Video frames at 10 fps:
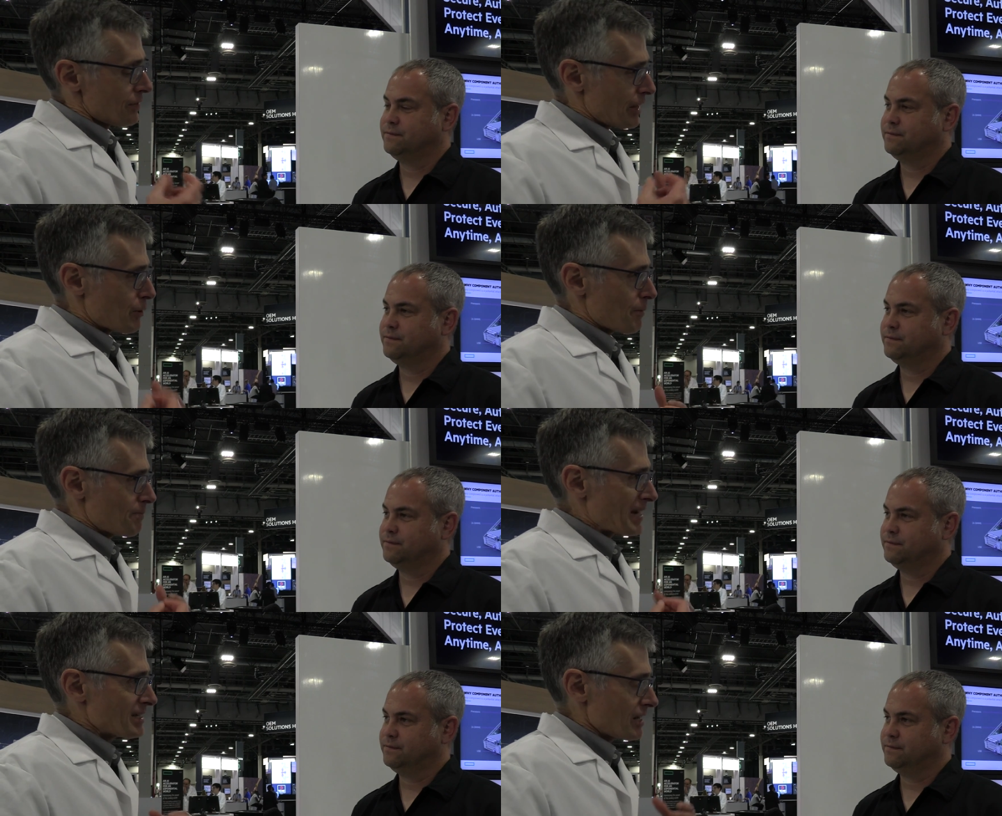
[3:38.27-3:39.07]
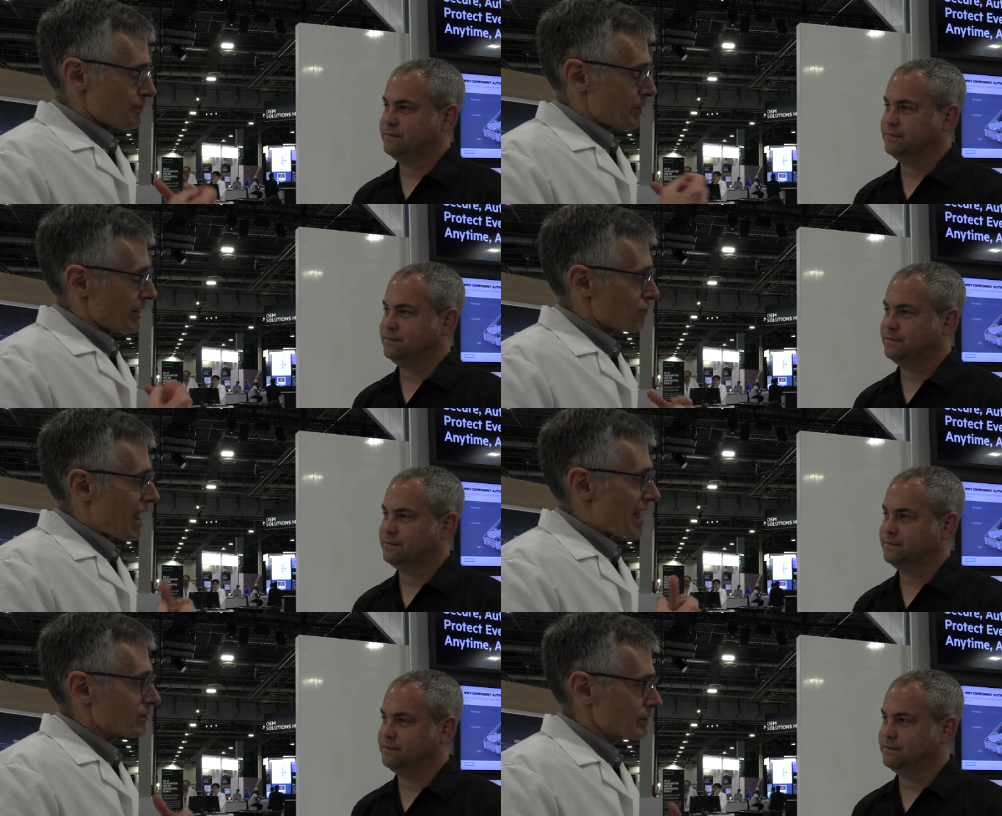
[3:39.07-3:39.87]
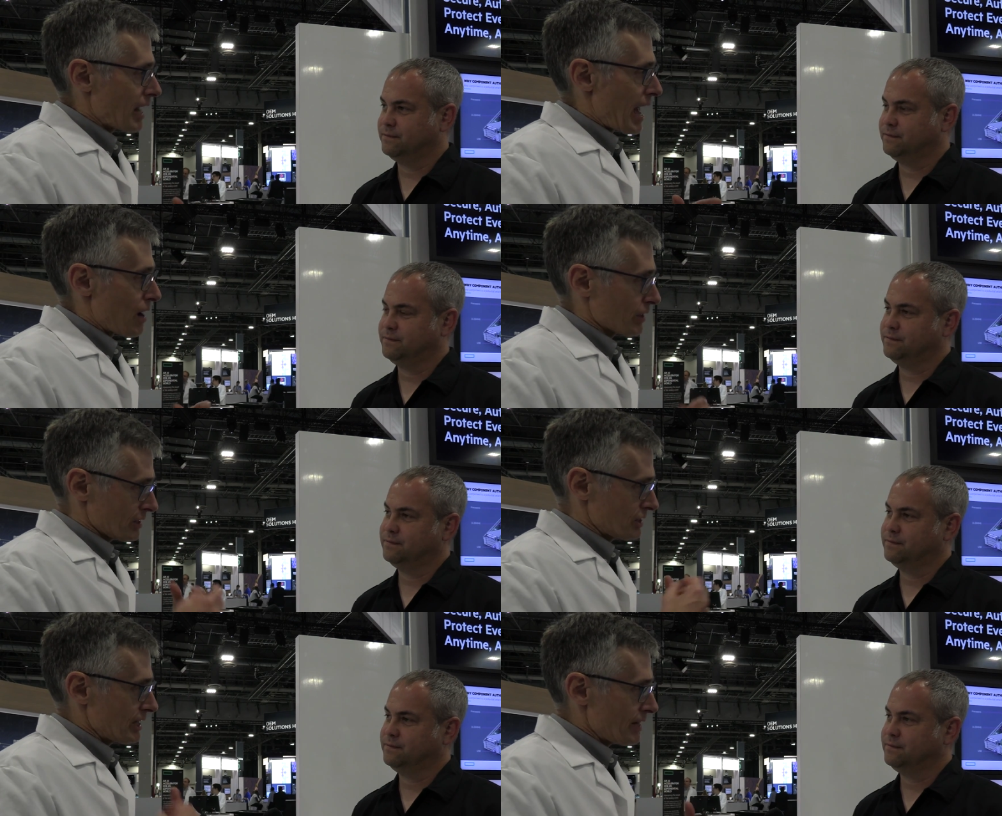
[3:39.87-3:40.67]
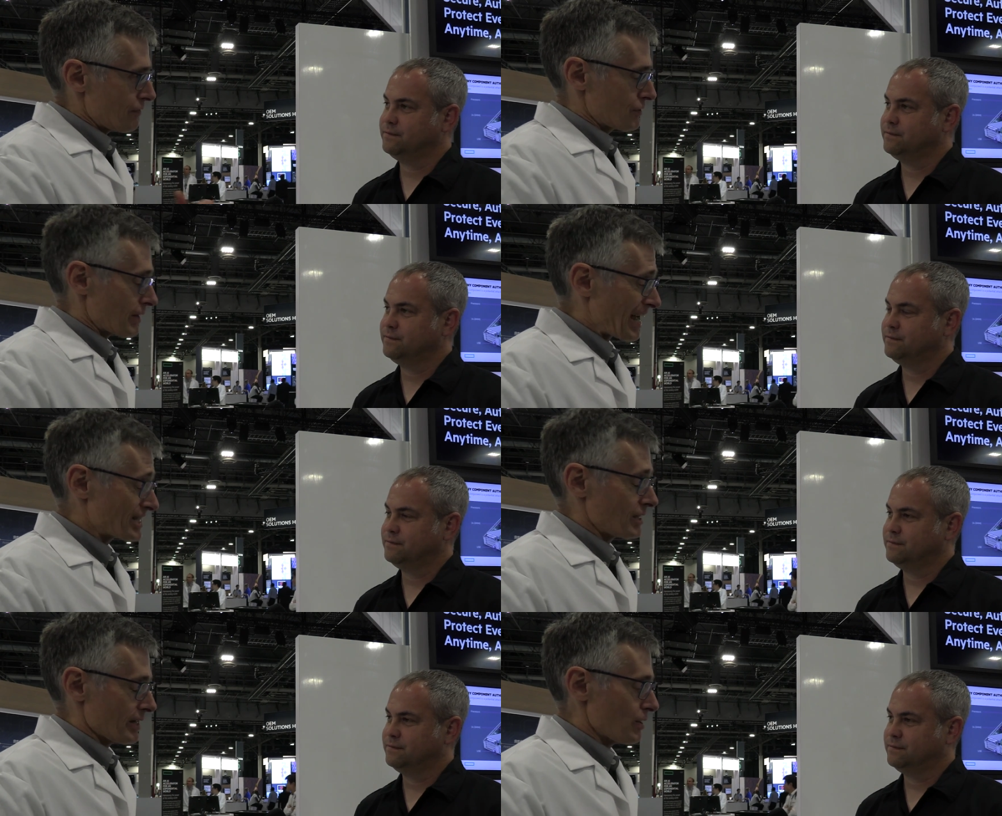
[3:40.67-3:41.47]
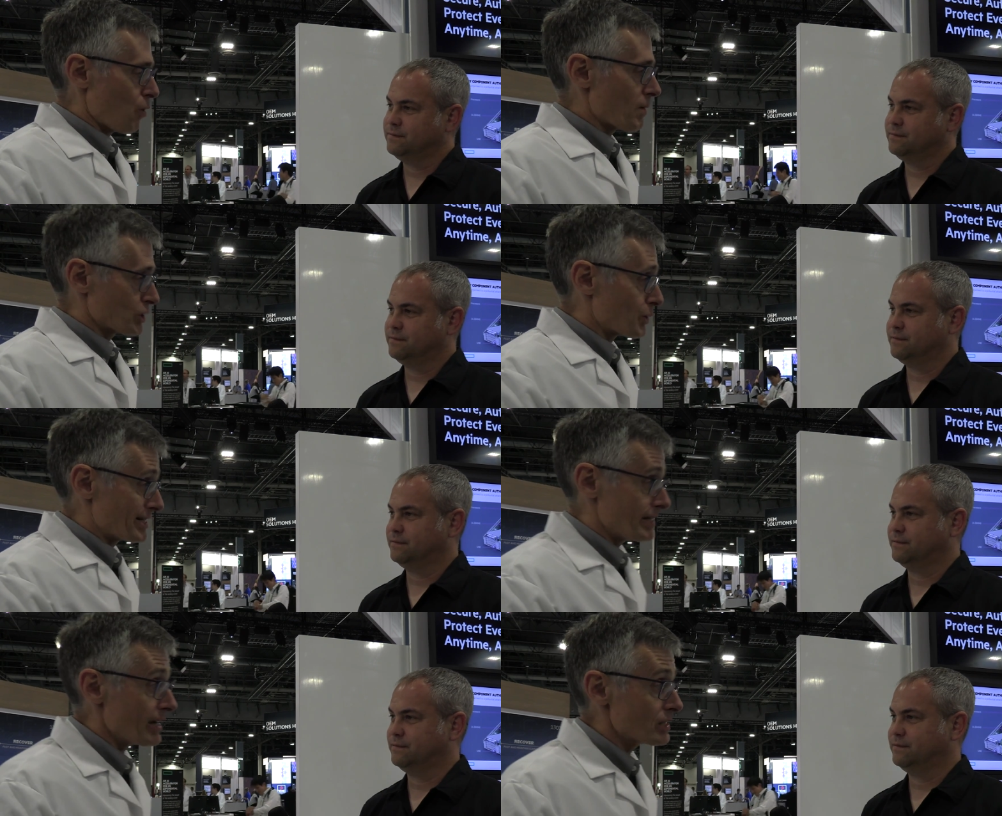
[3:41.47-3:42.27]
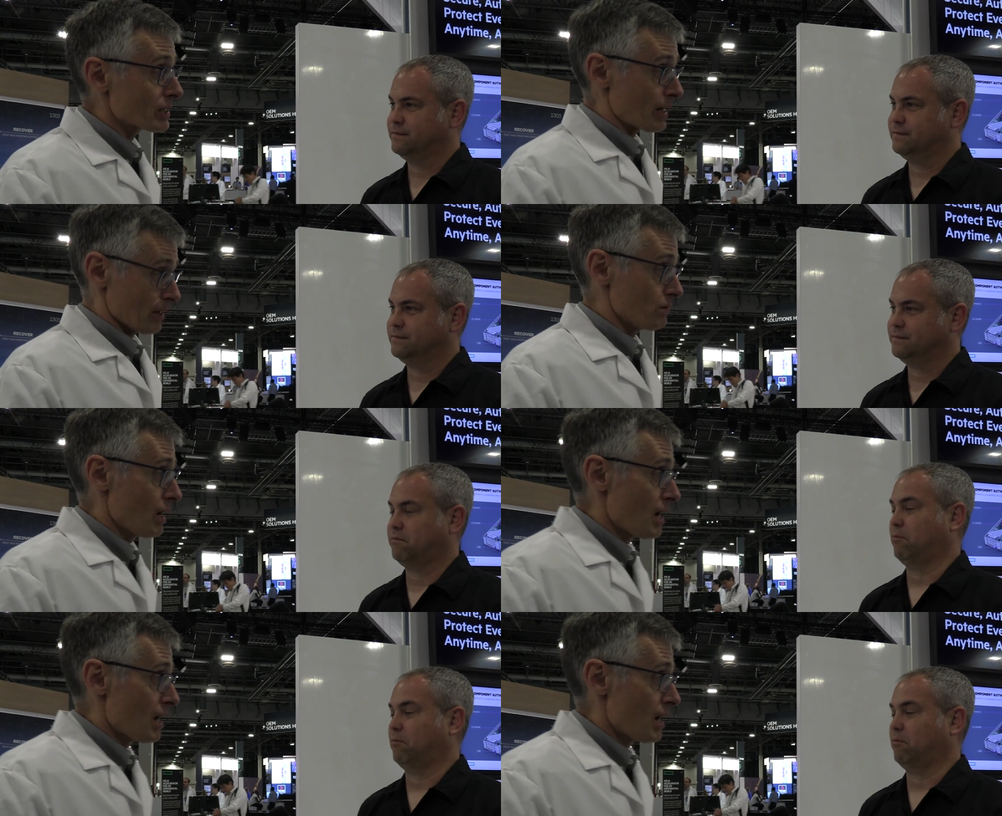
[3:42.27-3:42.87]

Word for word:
Speaker 1: they were basically been around now and conceived actually almost twenty years ago,